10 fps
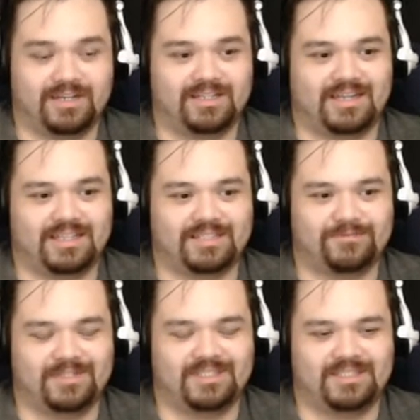That's
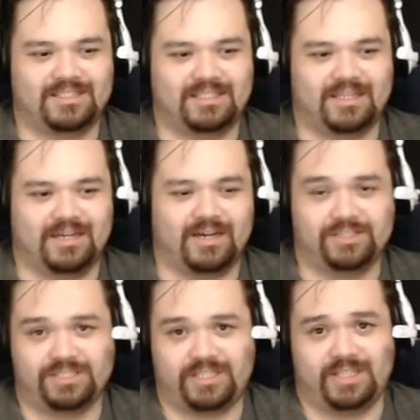what I
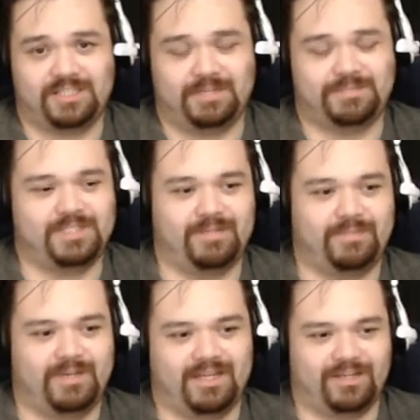understand tipsy to
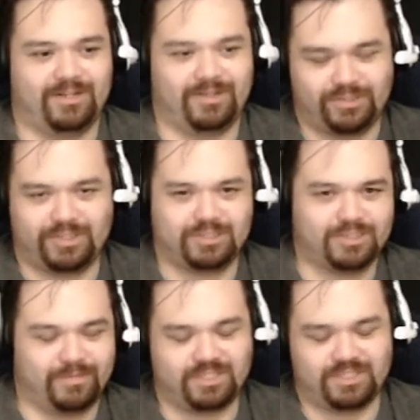be like. You know, you drink so
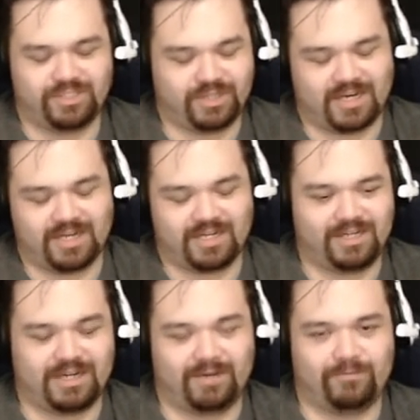much and you're kind of you're
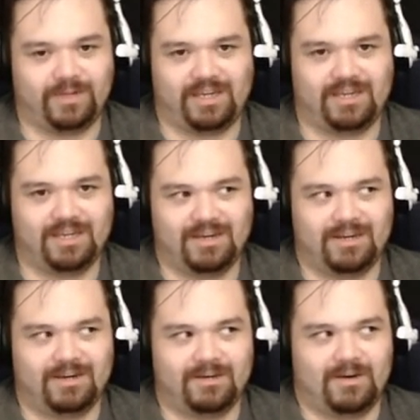not really
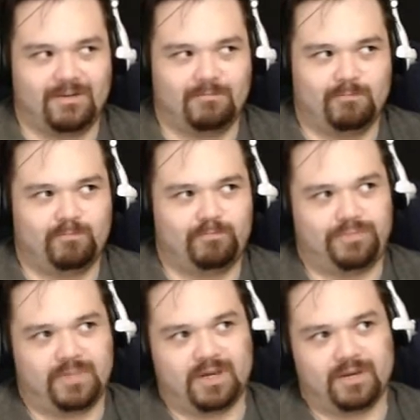
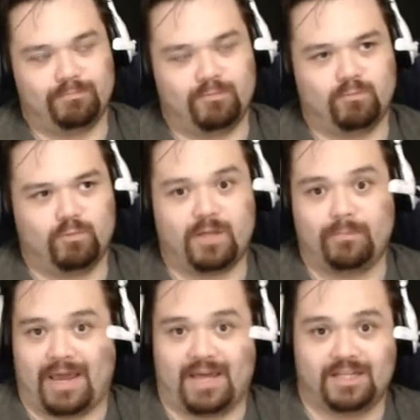um, well
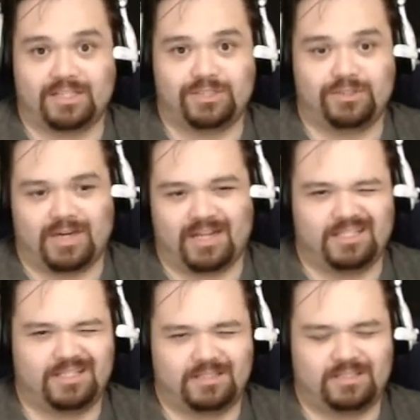balanced, so you kind of
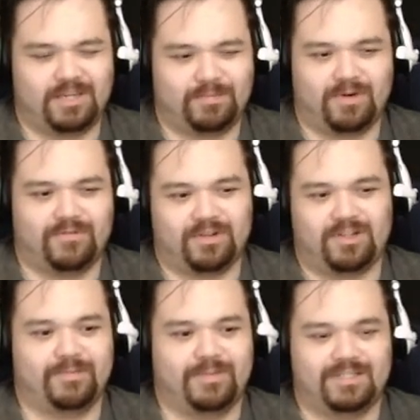tip over a
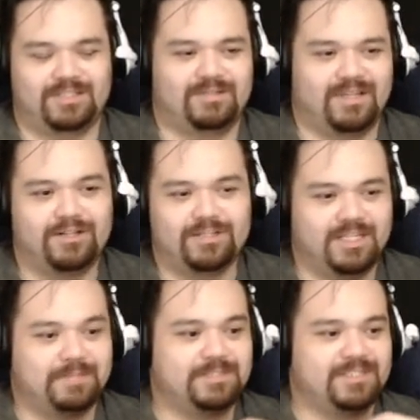little bit, a little
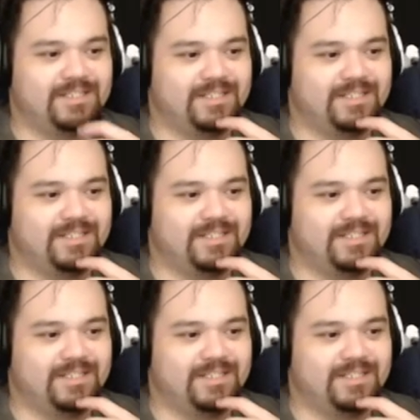tipsy.